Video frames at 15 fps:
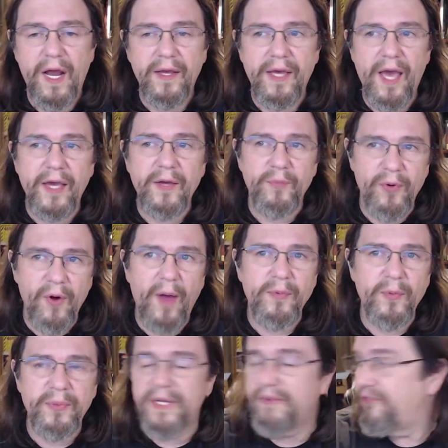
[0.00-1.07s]
I could
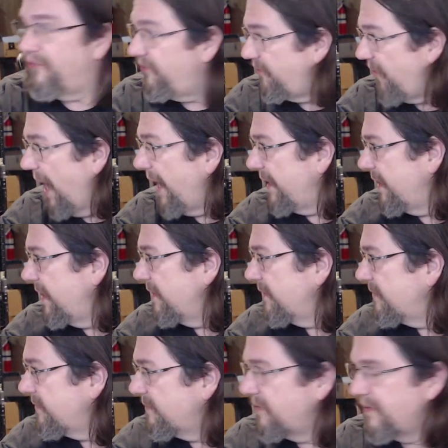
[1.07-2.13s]
probably find it
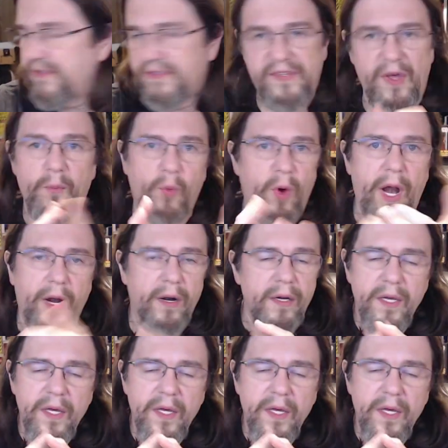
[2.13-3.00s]
somewhere.